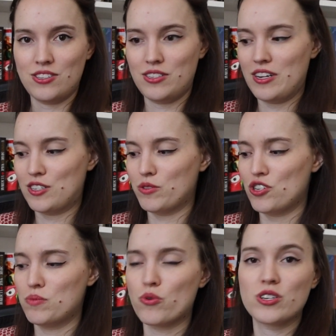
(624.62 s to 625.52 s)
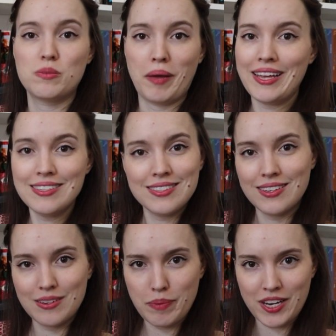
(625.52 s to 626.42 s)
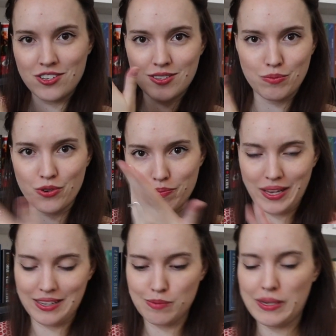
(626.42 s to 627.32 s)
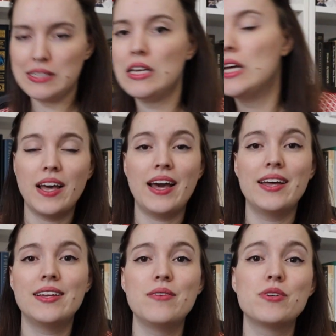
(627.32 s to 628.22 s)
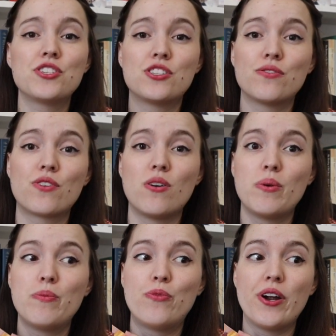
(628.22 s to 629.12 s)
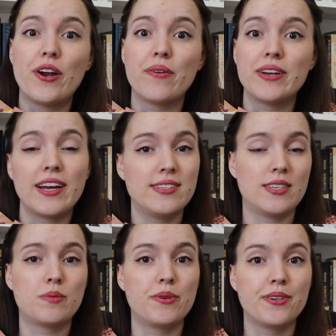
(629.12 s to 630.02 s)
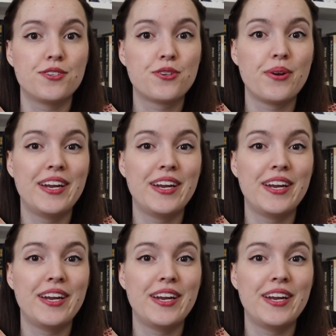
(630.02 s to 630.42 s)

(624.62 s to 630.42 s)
there's just more space in the pages, more blank space. And it was just overall a very nice experience to